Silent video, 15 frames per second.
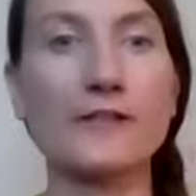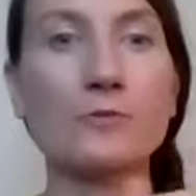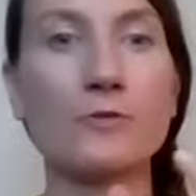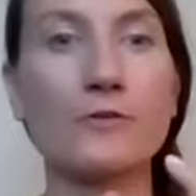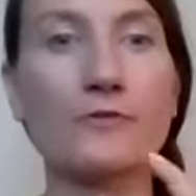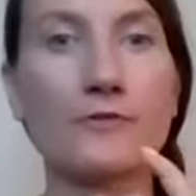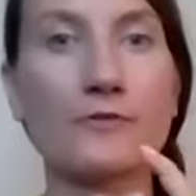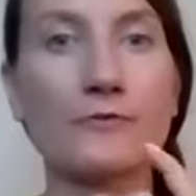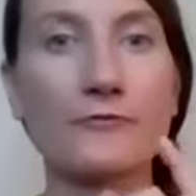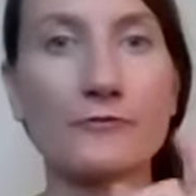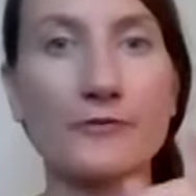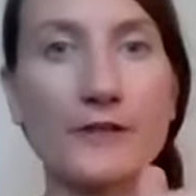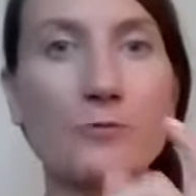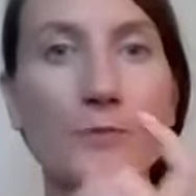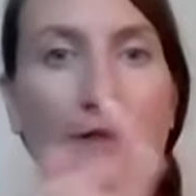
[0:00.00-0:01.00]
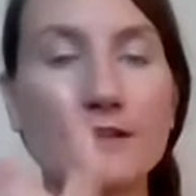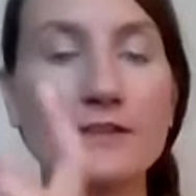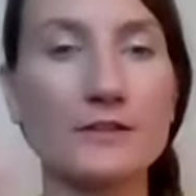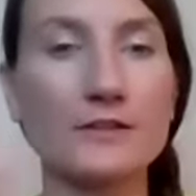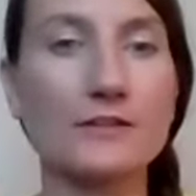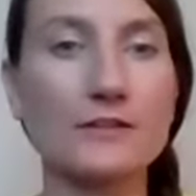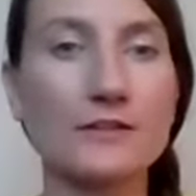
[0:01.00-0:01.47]
what? Why do you think
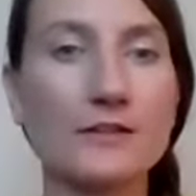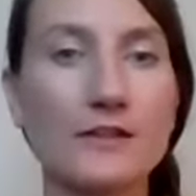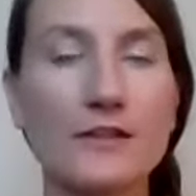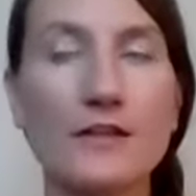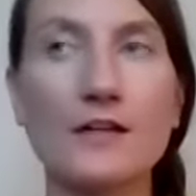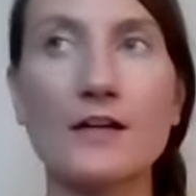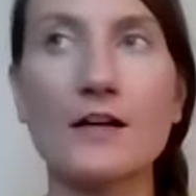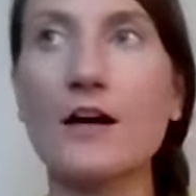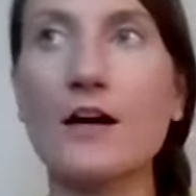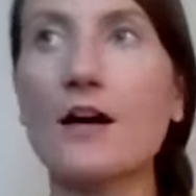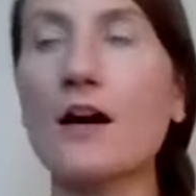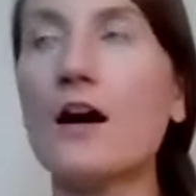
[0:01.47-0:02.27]
that for you?